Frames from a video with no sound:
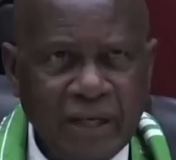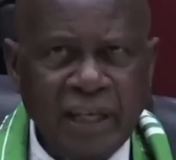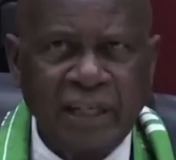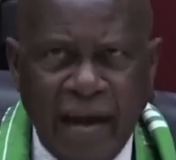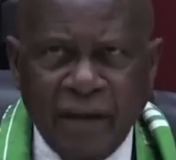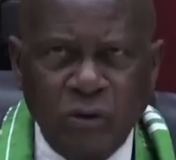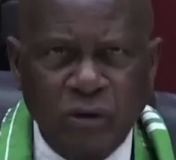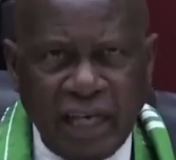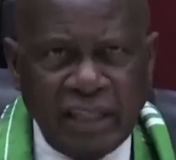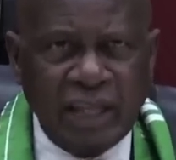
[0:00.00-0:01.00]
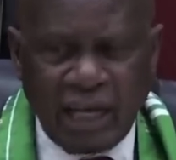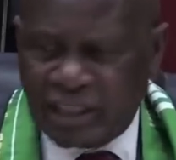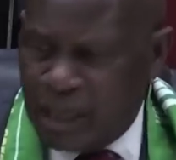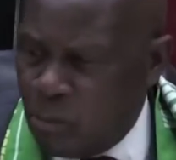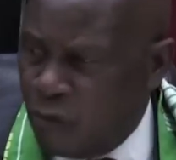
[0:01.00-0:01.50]
And I know that
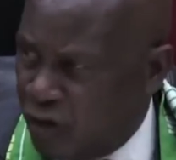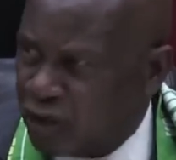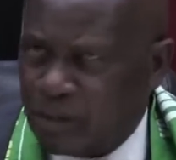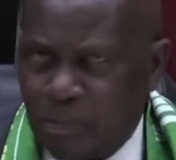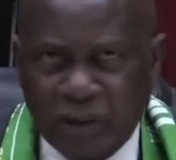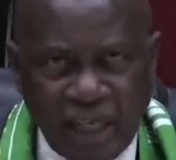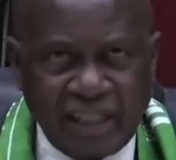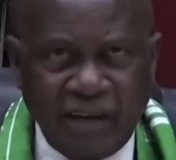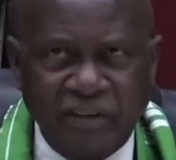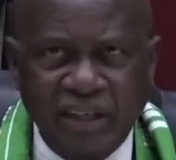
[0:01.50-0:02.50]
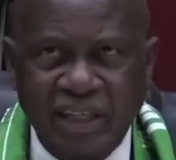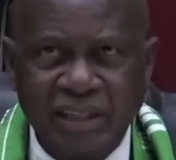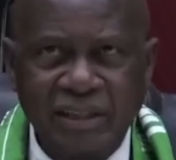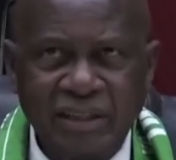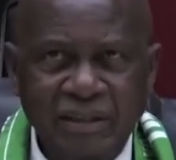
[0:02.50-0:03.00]
some of our supporters are
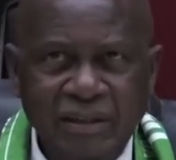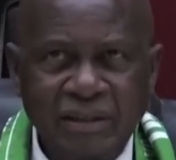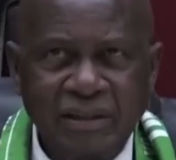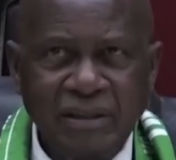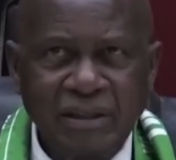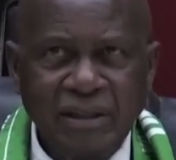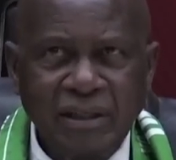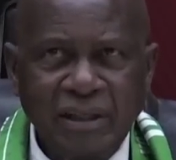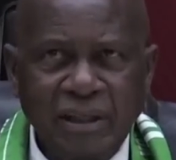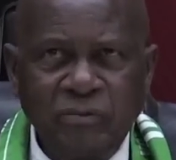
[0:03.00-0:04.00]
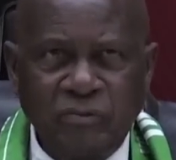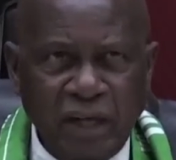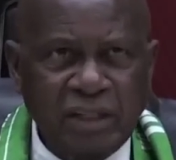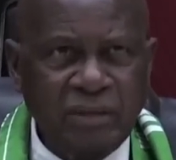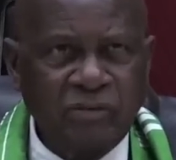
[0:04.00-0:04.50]
vendors. In
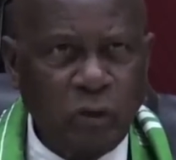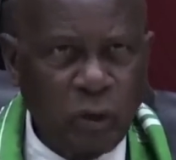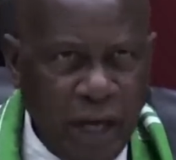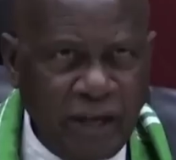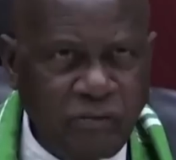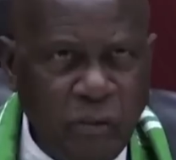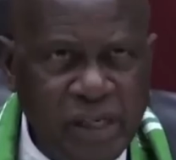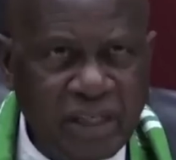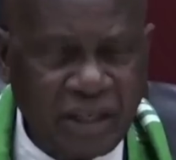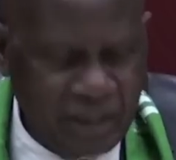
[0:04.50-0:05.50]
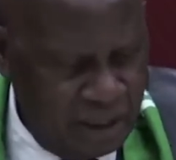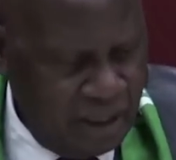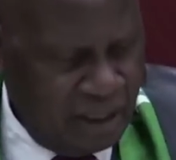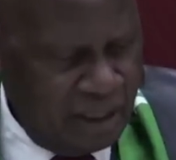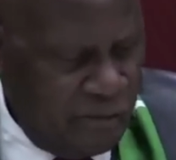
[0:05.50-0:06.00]
fact, for your information,
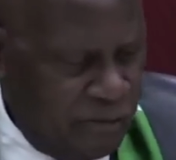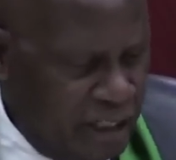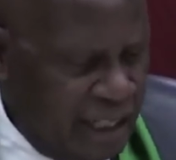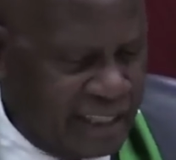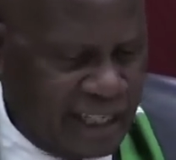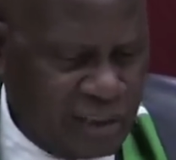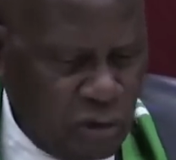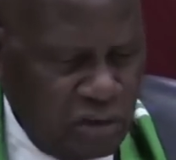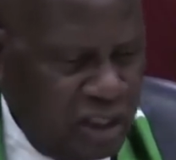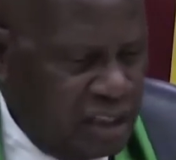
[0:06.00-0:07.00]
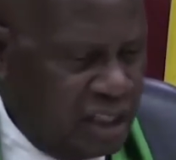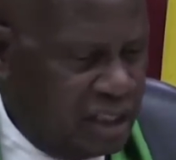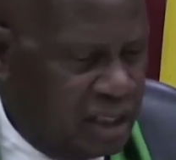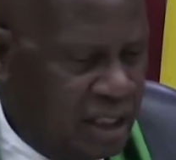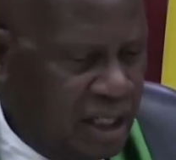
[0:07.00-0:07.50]
the Vendors
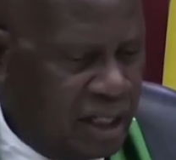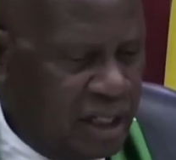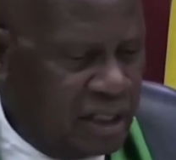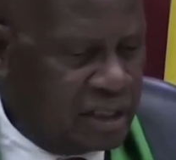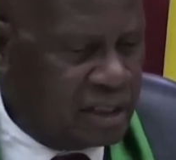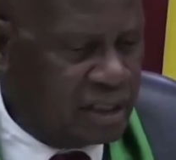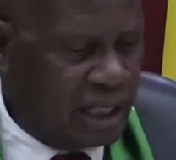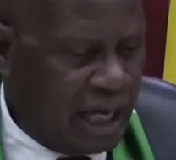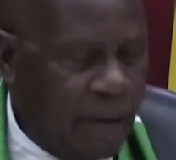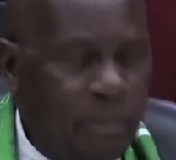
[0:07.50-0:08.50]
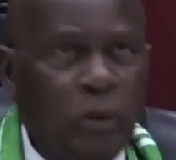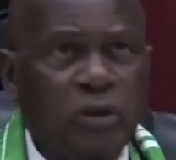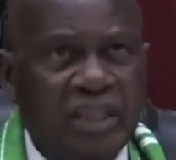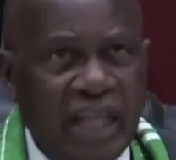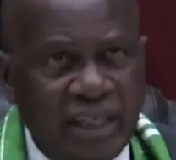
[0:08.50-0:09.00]
Association has
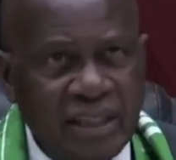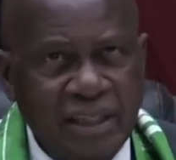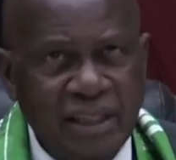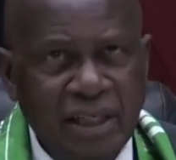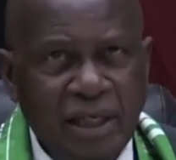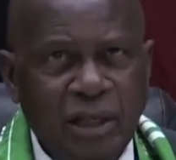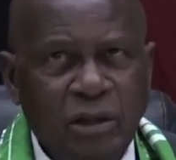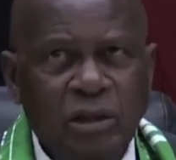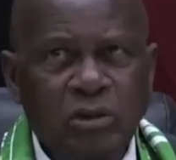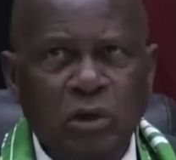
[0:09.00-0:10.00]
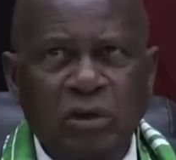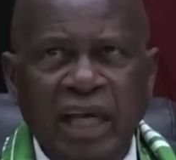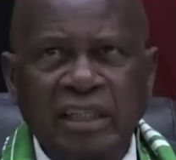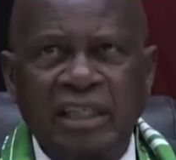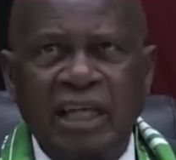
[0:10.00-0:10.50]
approached us so
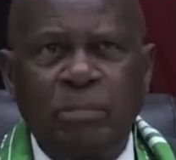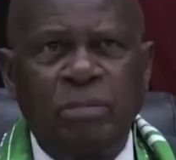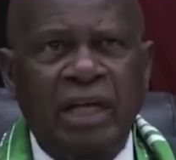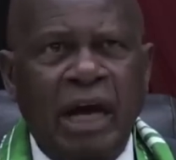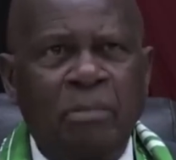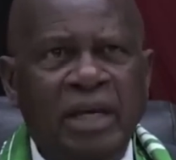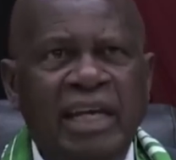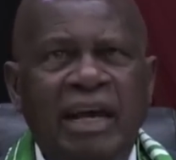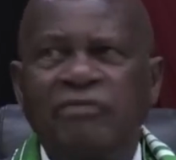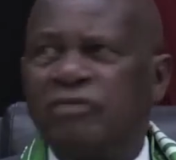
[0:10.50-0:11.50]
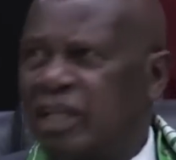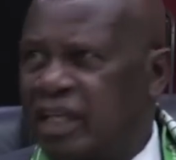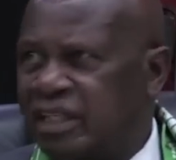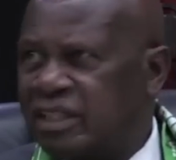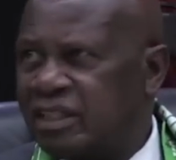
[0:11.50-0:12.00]
that they have become an
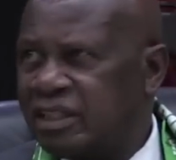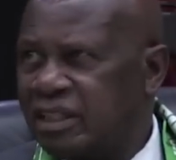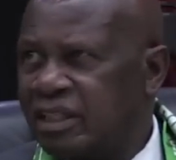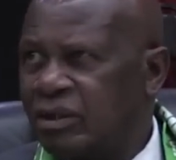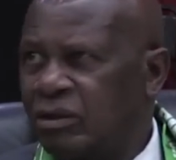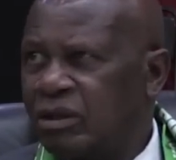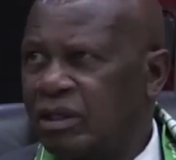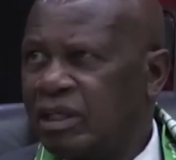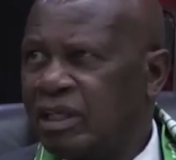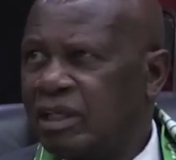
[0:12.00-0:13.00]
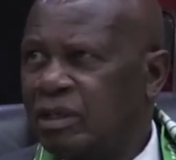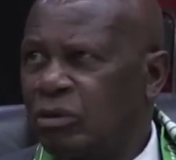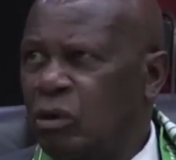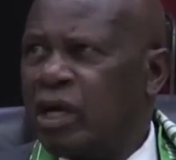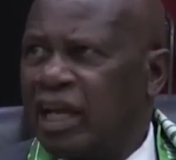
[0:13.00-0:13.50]
affiliate
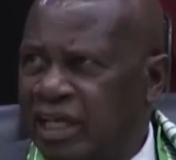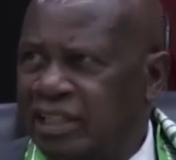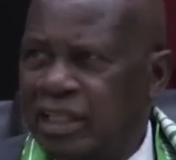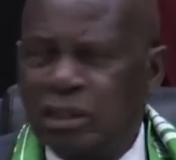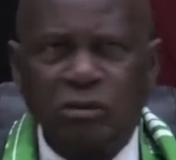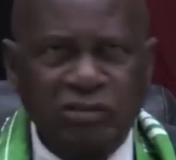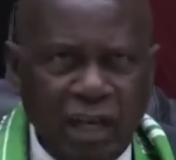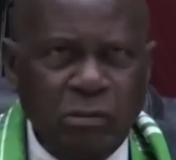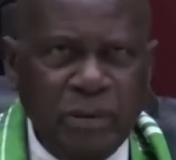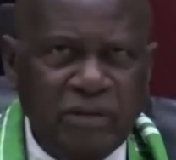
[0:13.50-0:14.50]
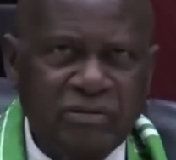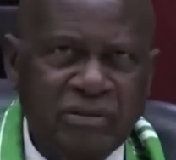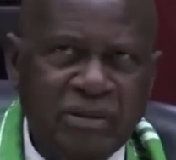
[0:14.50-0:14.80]
organization of ZANU-PF.